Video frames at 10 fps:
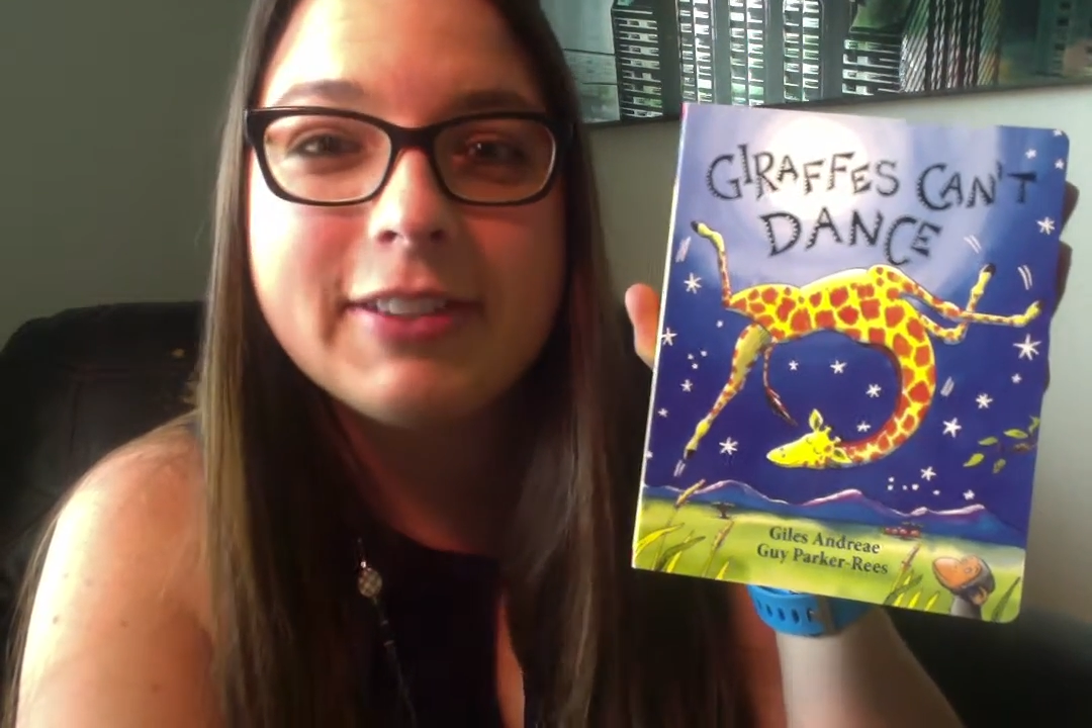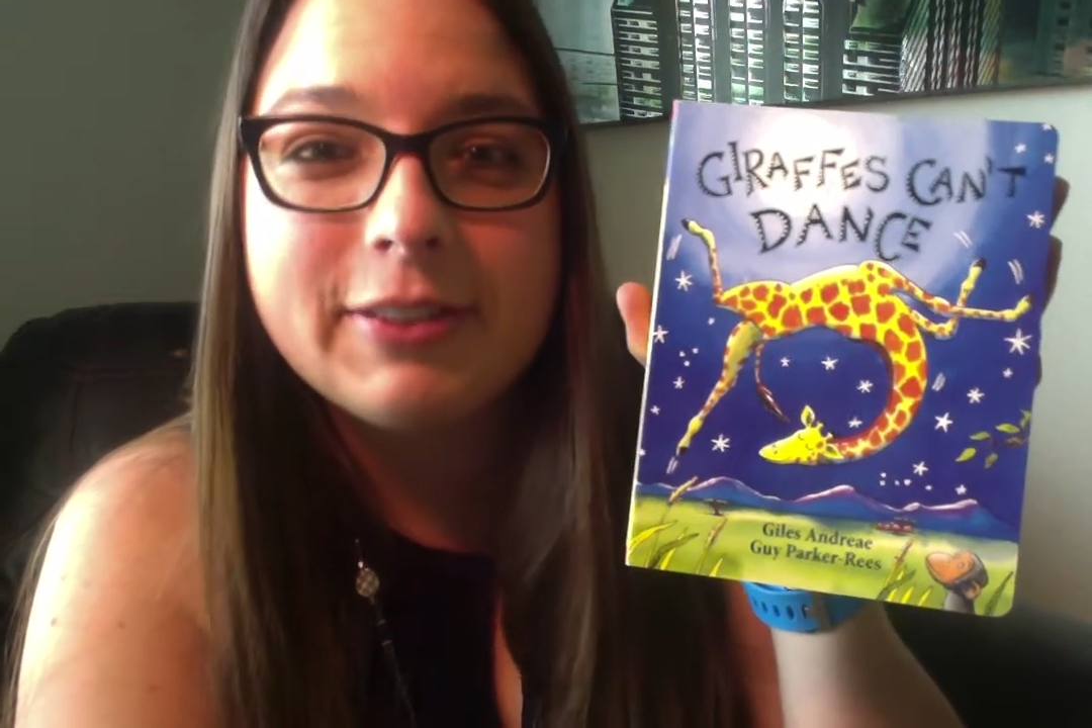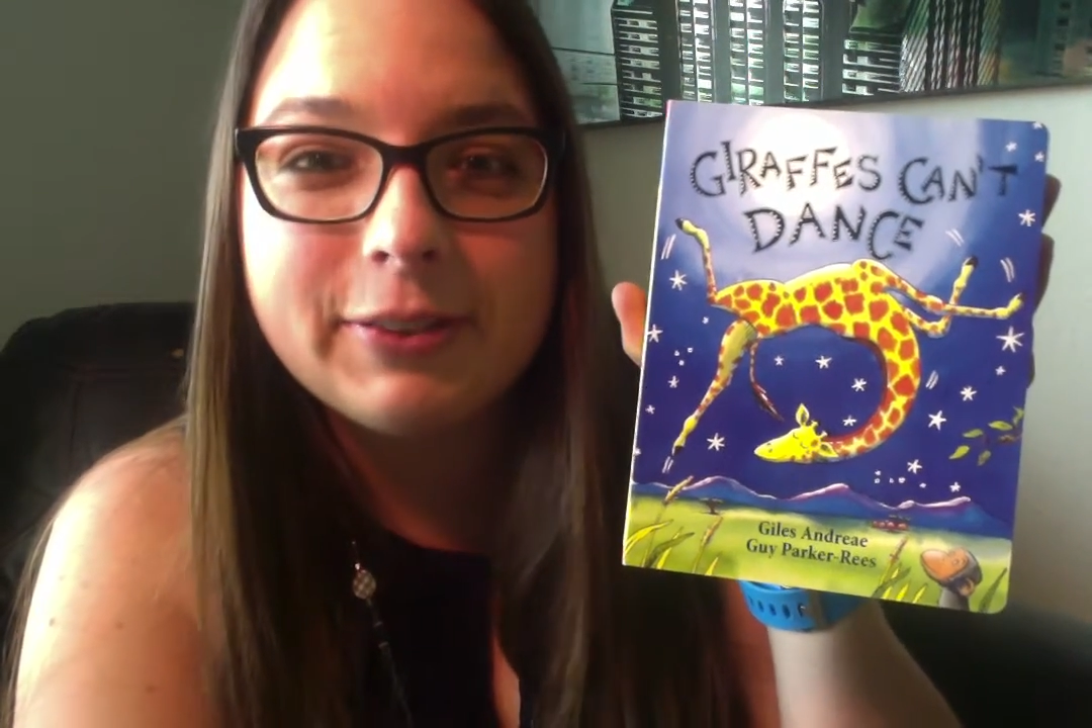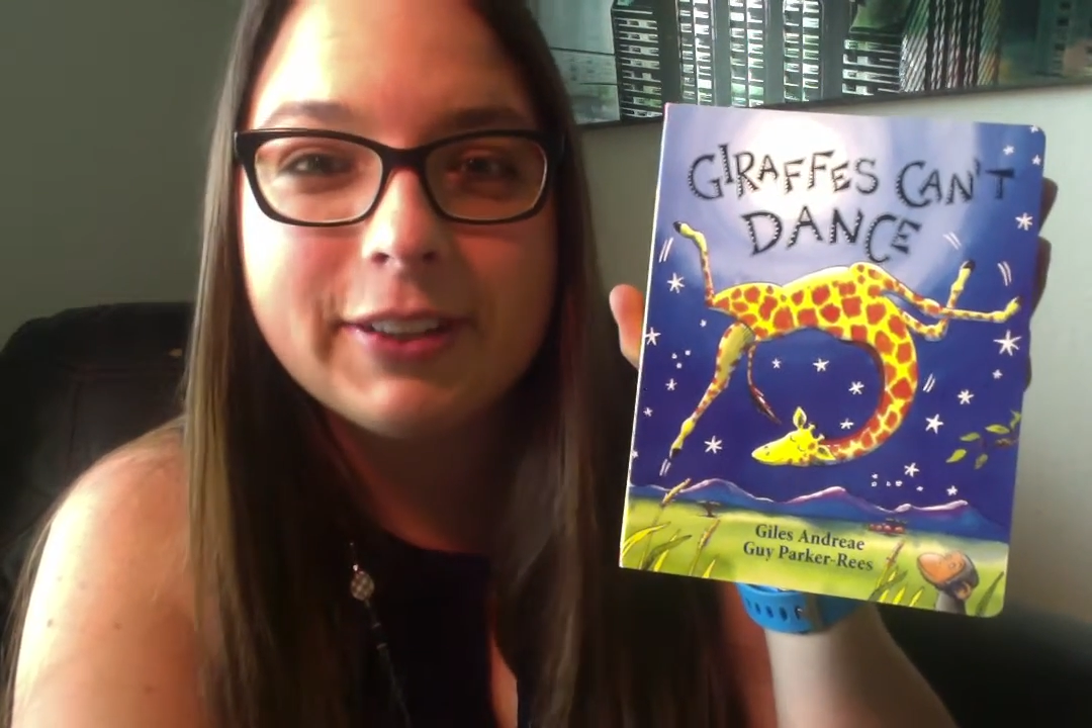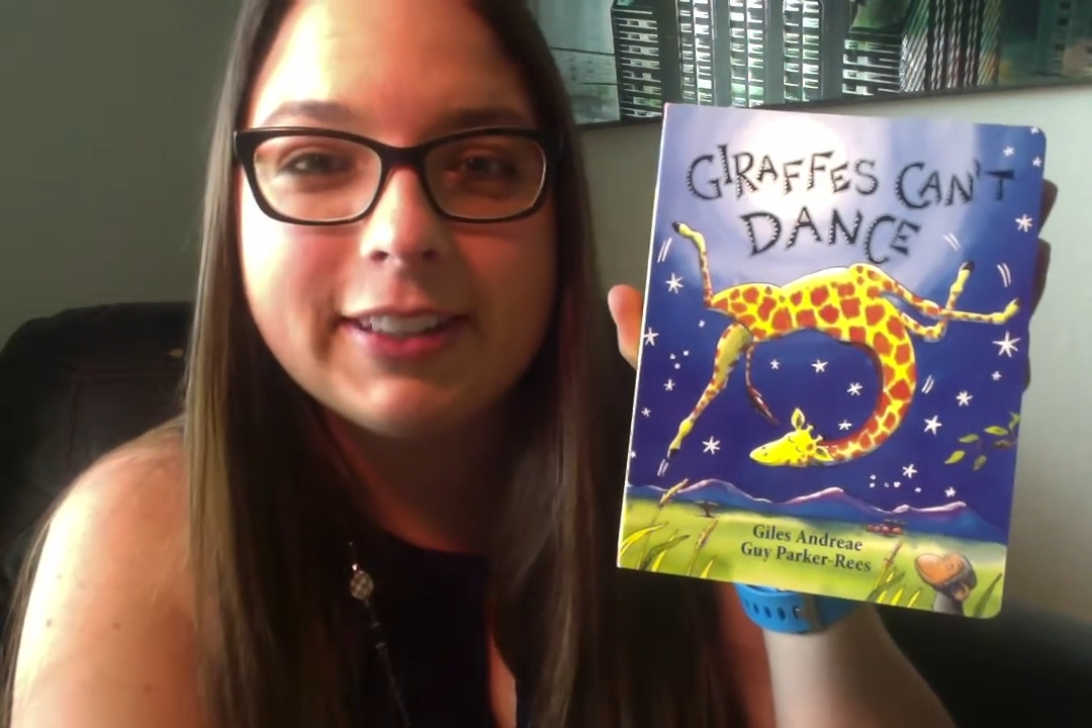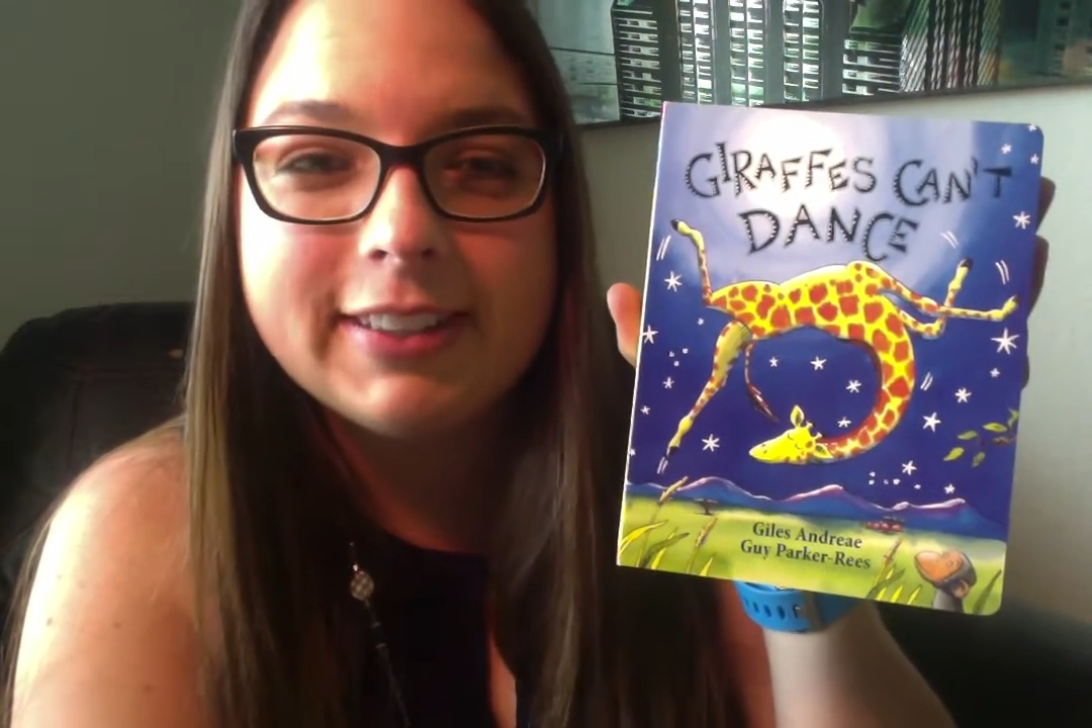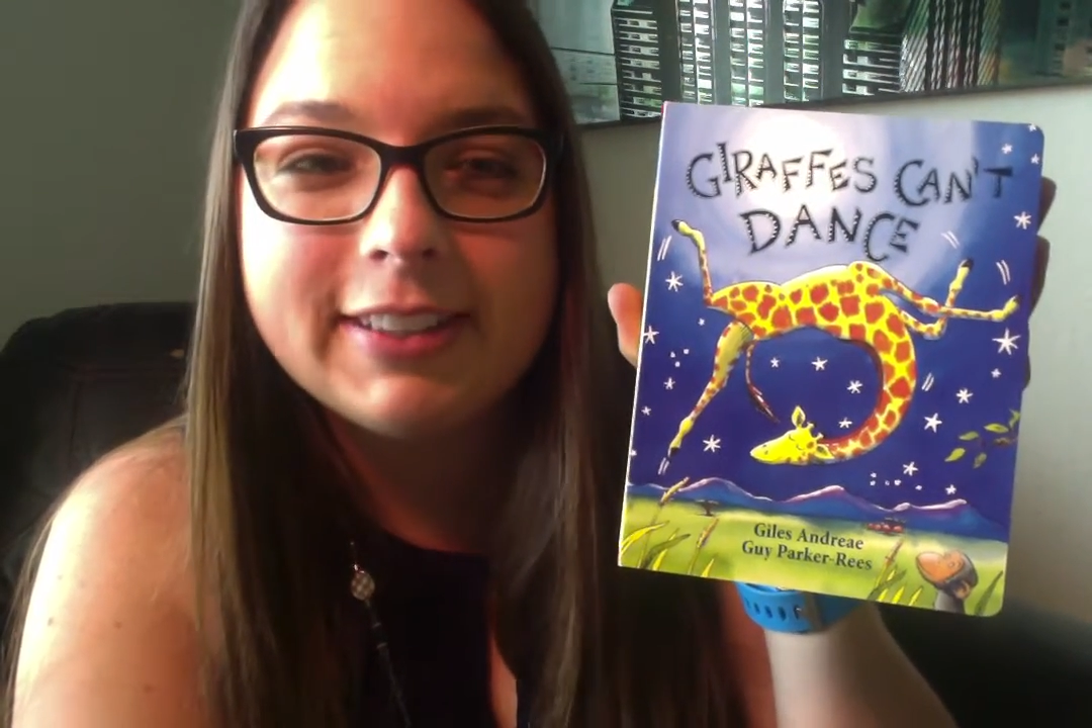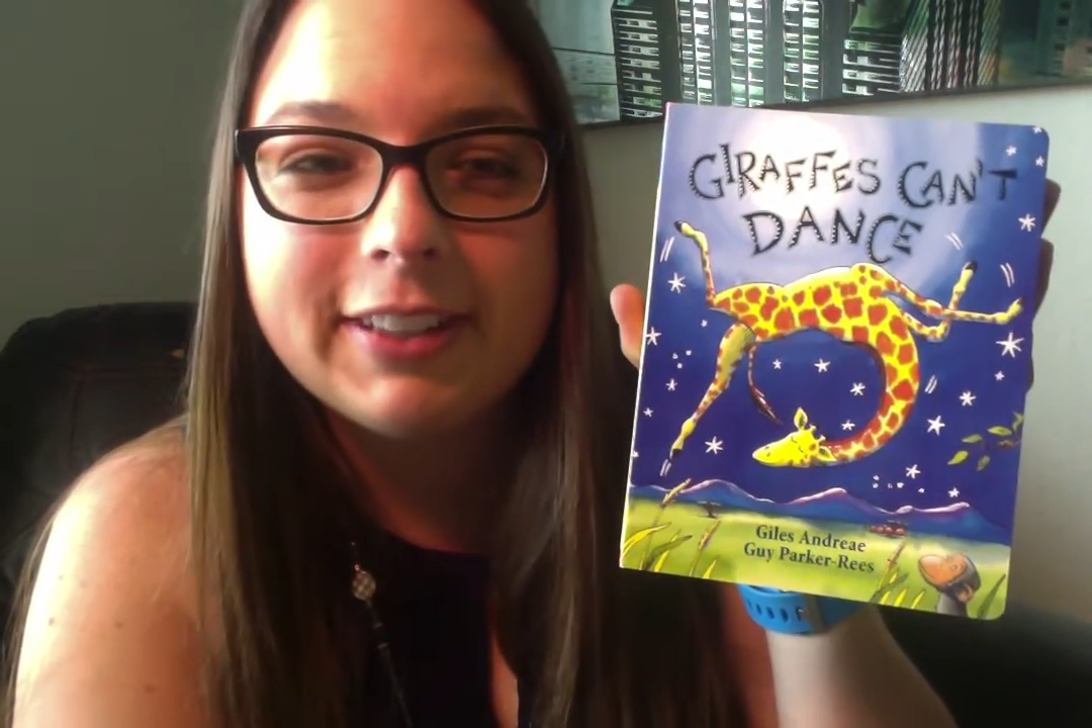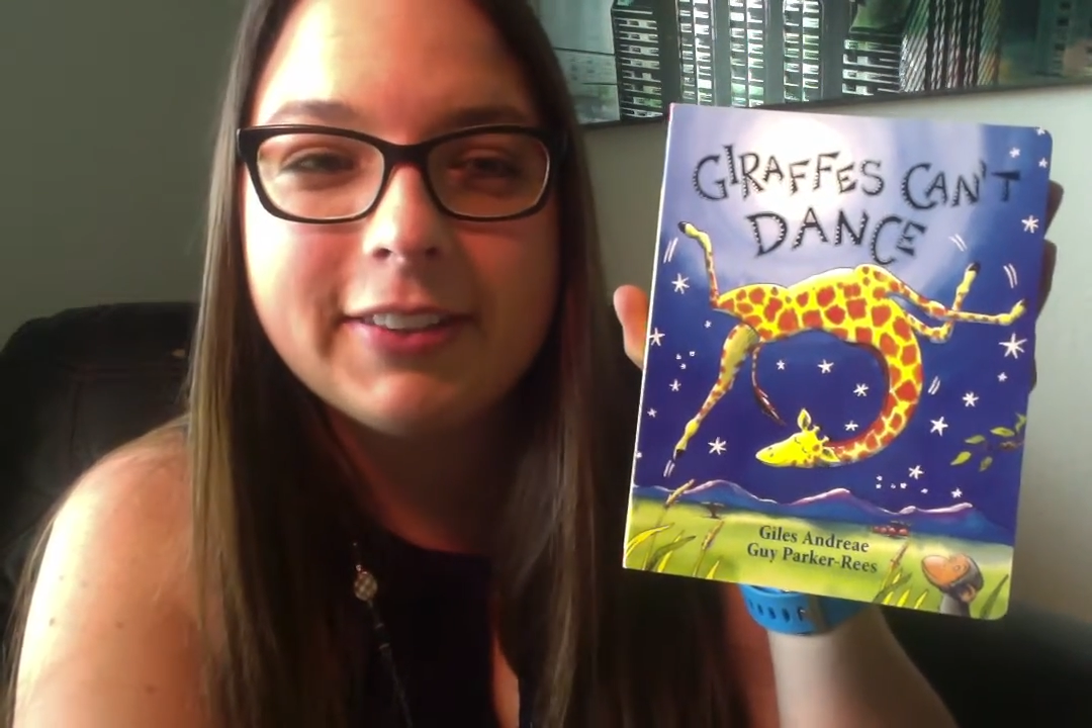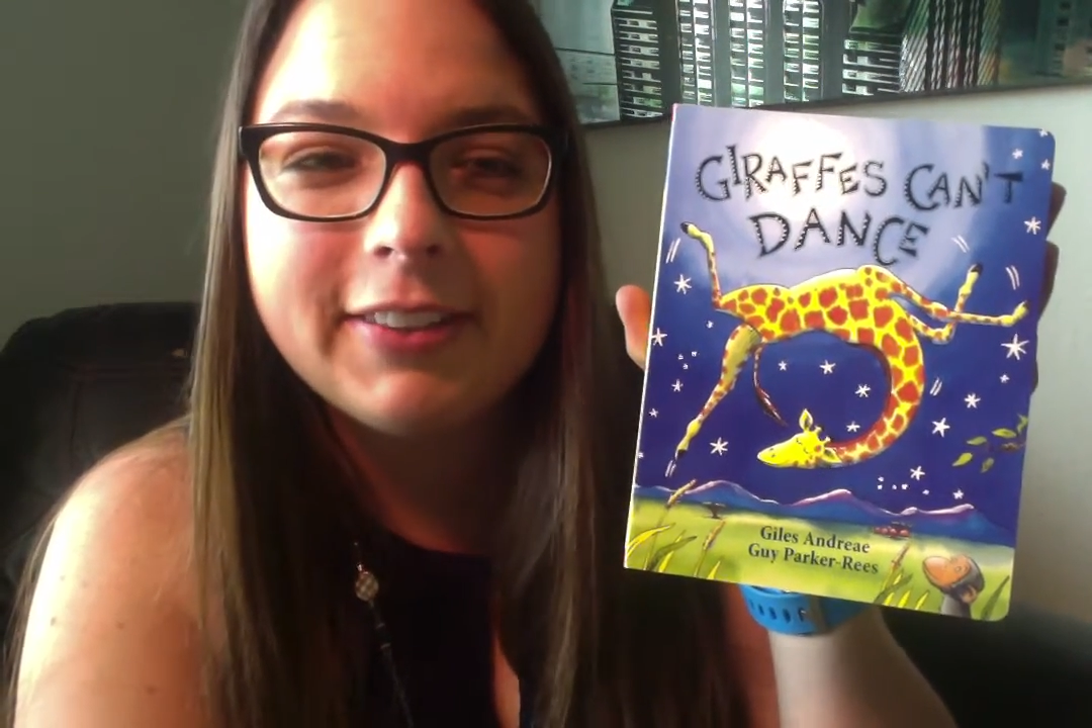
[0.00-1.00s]
stories
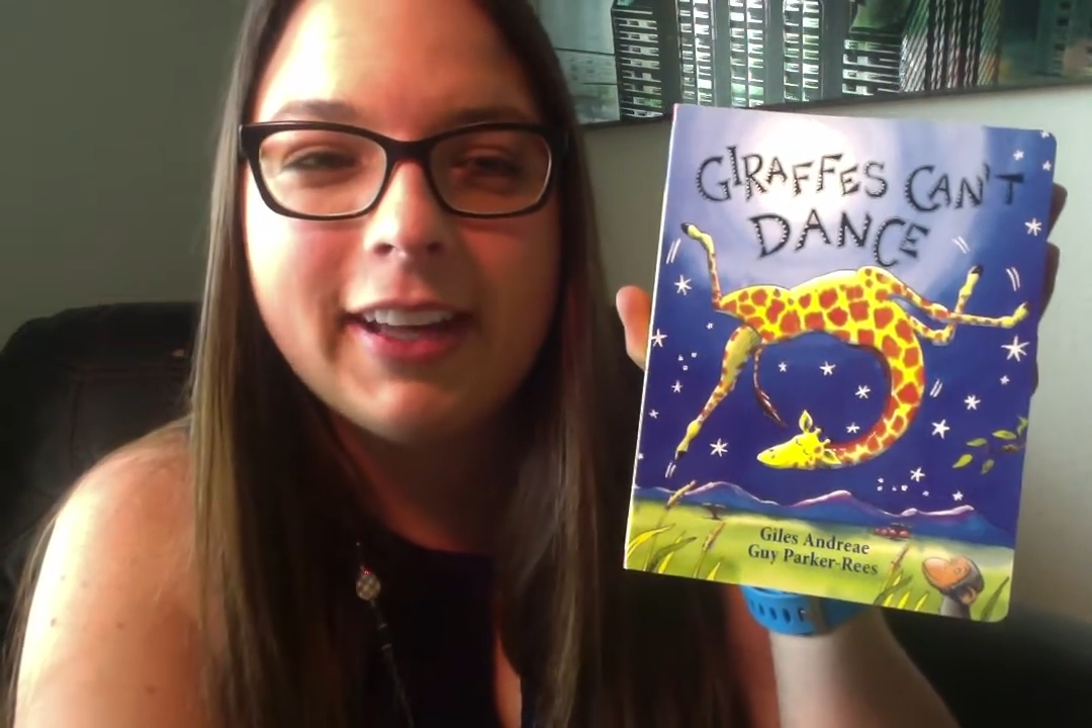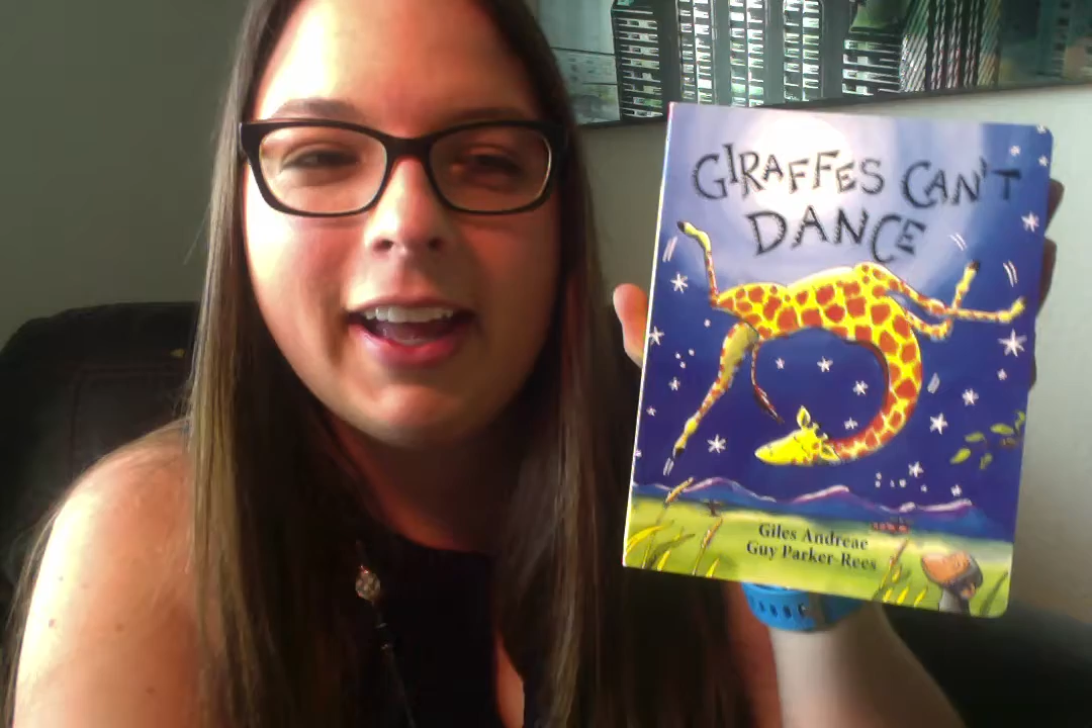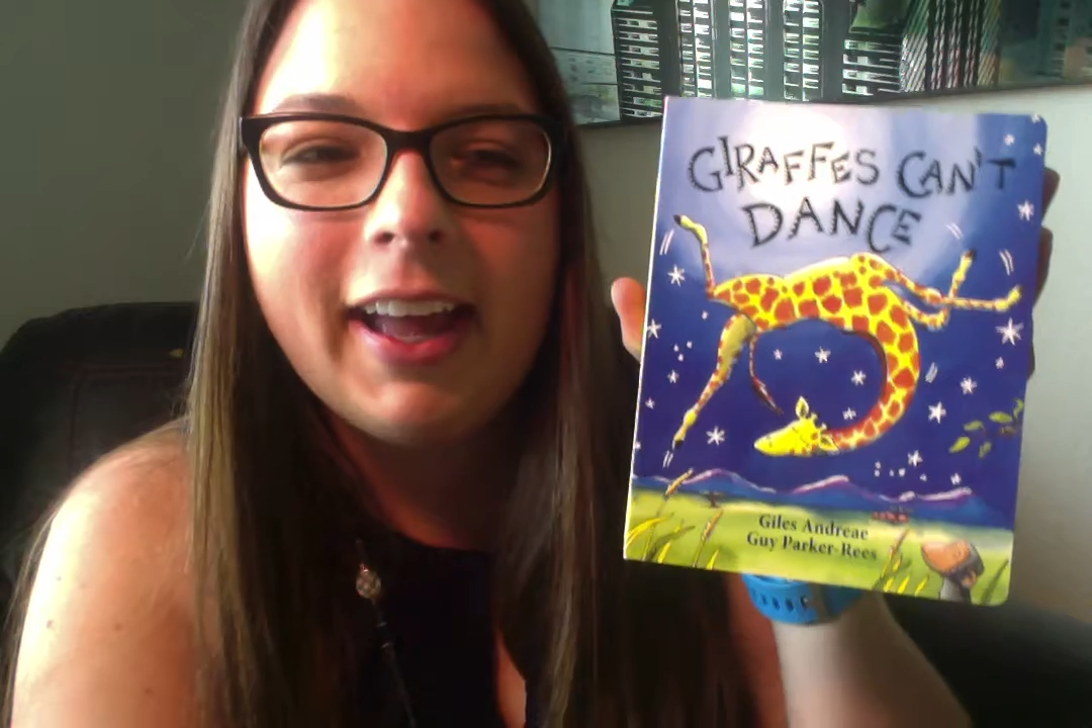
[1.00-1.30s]
to you.